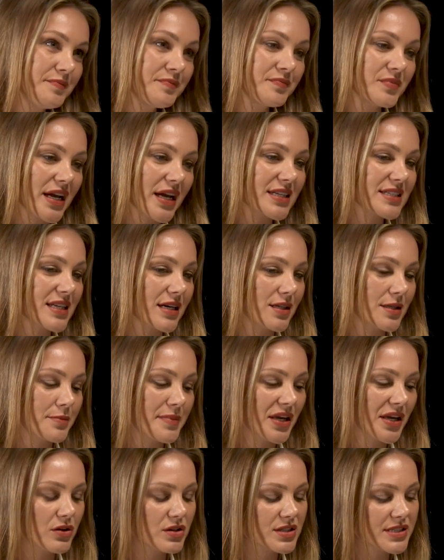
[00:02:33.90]
Exactly.
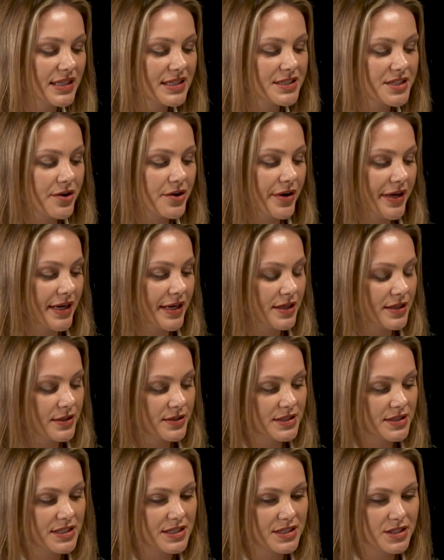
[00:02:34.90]
Because the entire
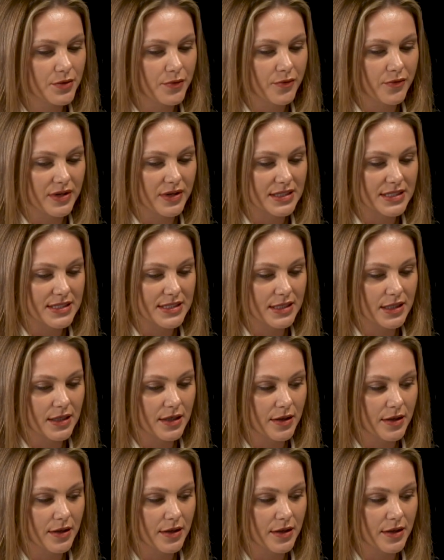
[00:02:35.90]
ecosystem was